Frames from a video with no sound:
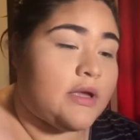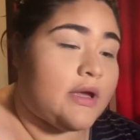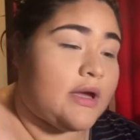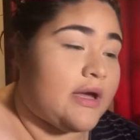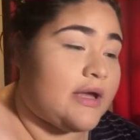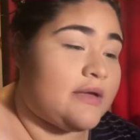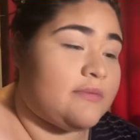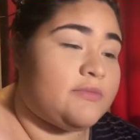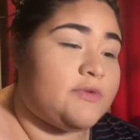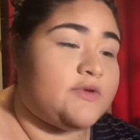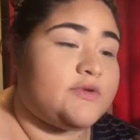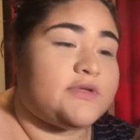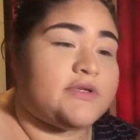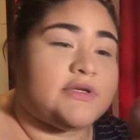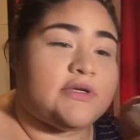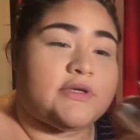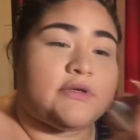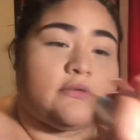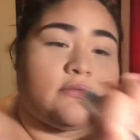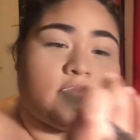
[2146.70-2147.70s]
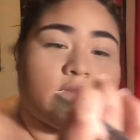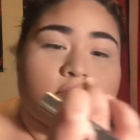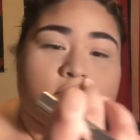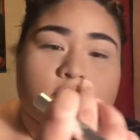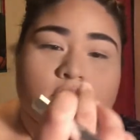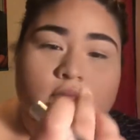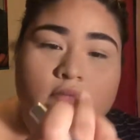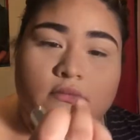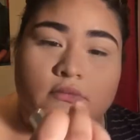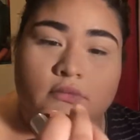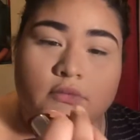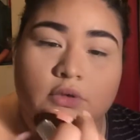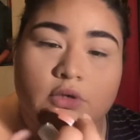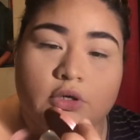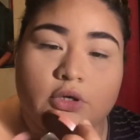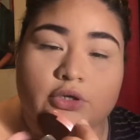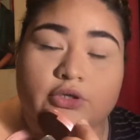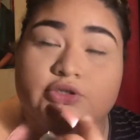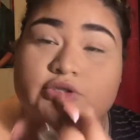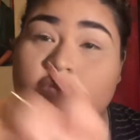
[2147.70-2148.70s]
I am using
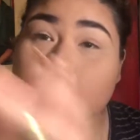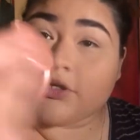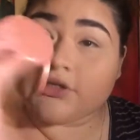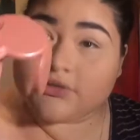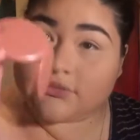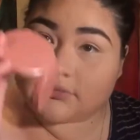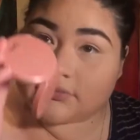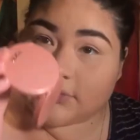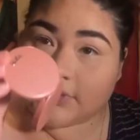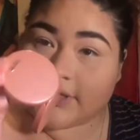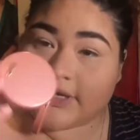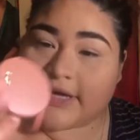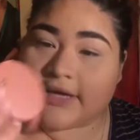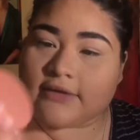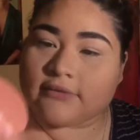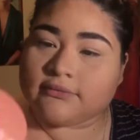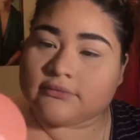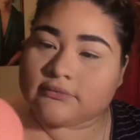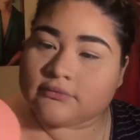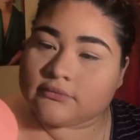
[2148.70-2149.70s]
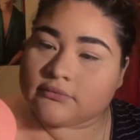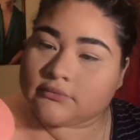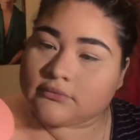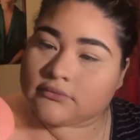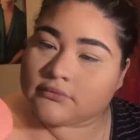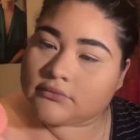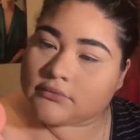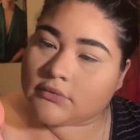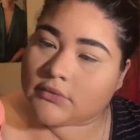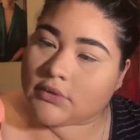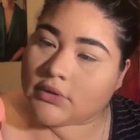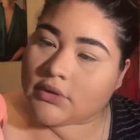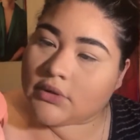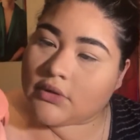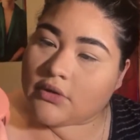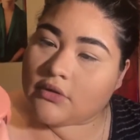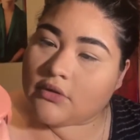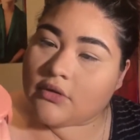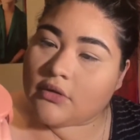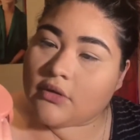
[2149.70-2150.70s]
Tarte again.
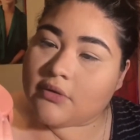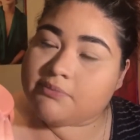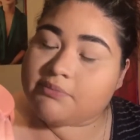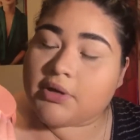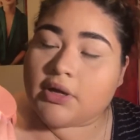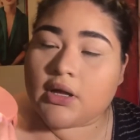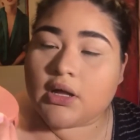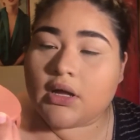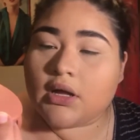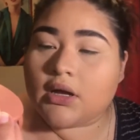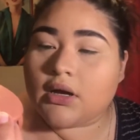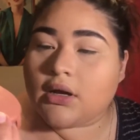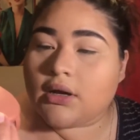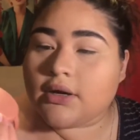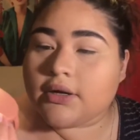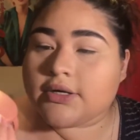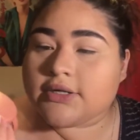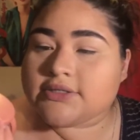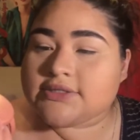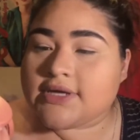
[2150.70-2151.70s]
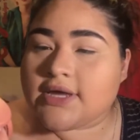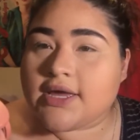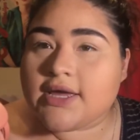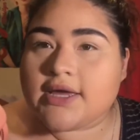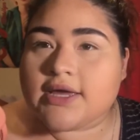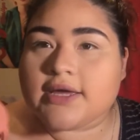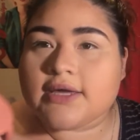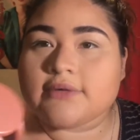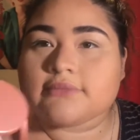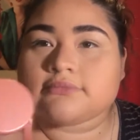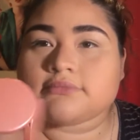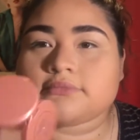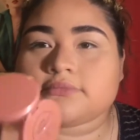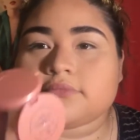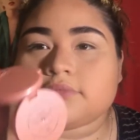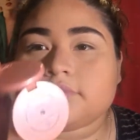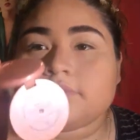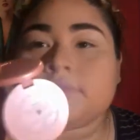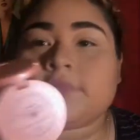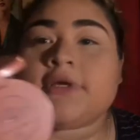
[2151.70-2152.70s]
Party.
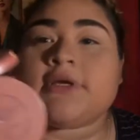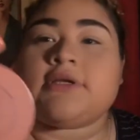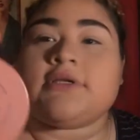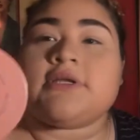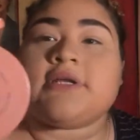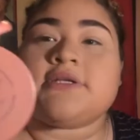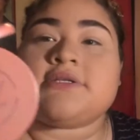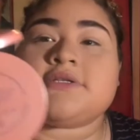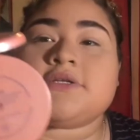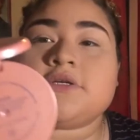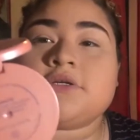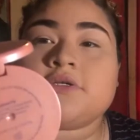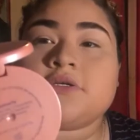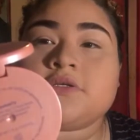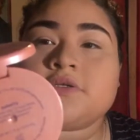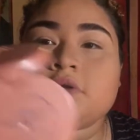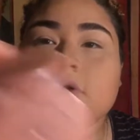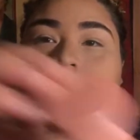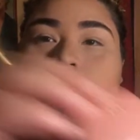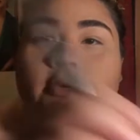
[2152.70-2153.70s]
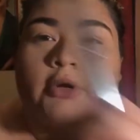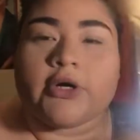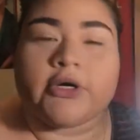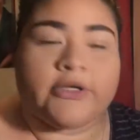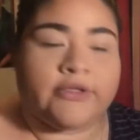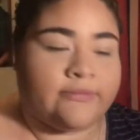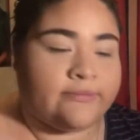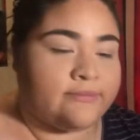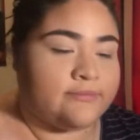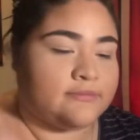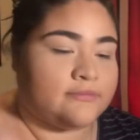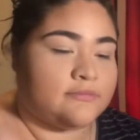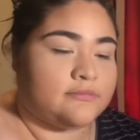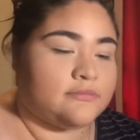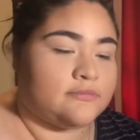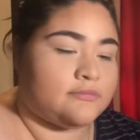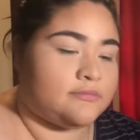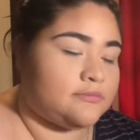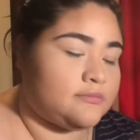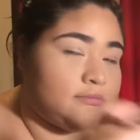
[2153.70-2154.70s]
I'm being dead serious. It's called Party.
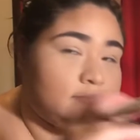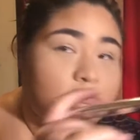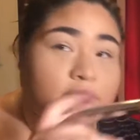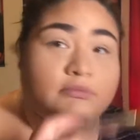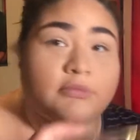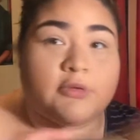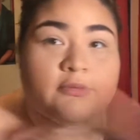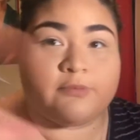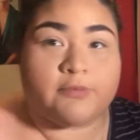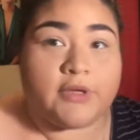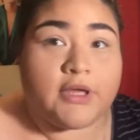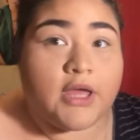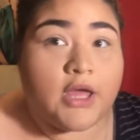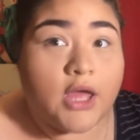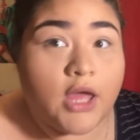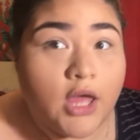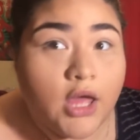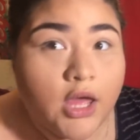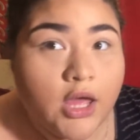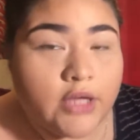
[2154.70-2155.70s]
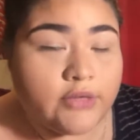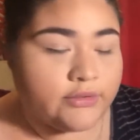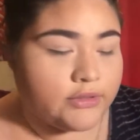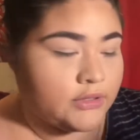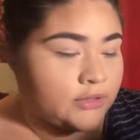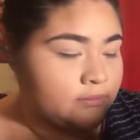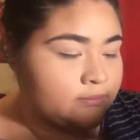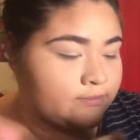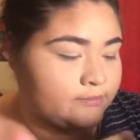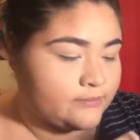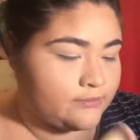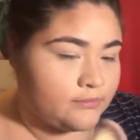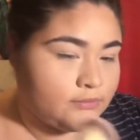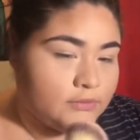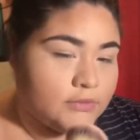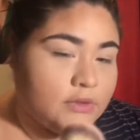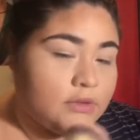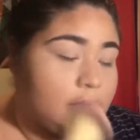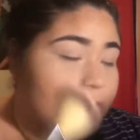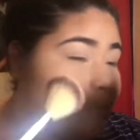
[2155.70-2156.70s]
But you know,
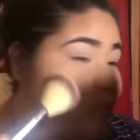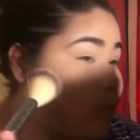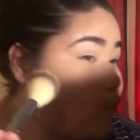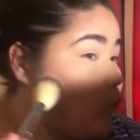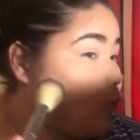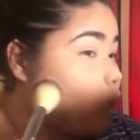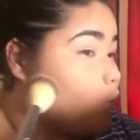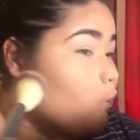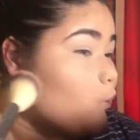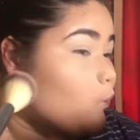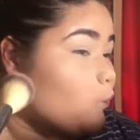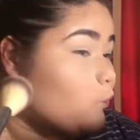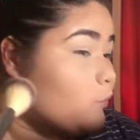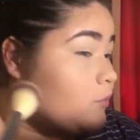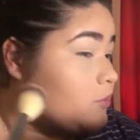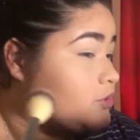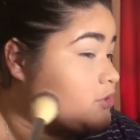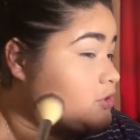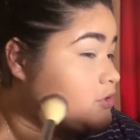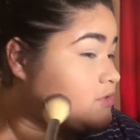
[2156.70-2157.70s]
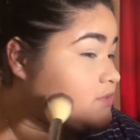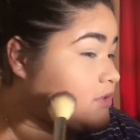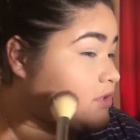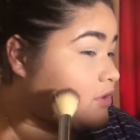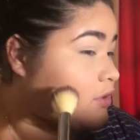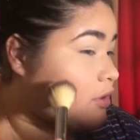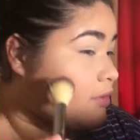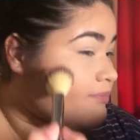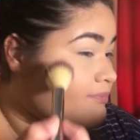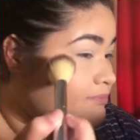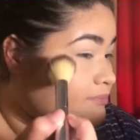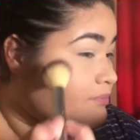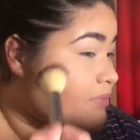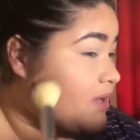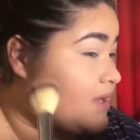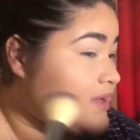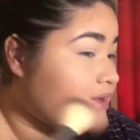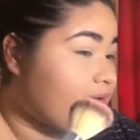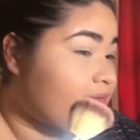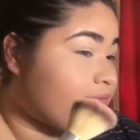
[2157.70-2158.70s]
what you do is want to go
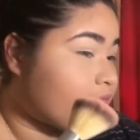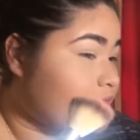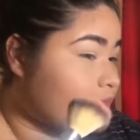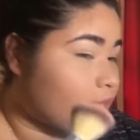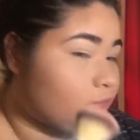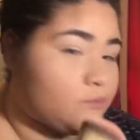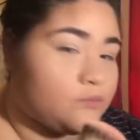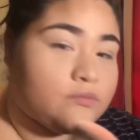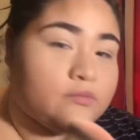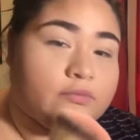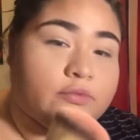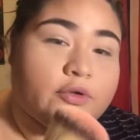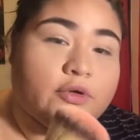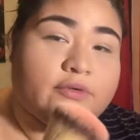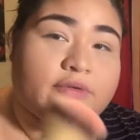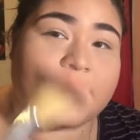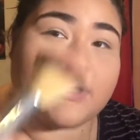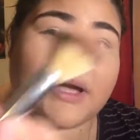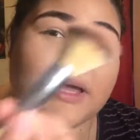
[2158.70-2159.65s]
above your thing.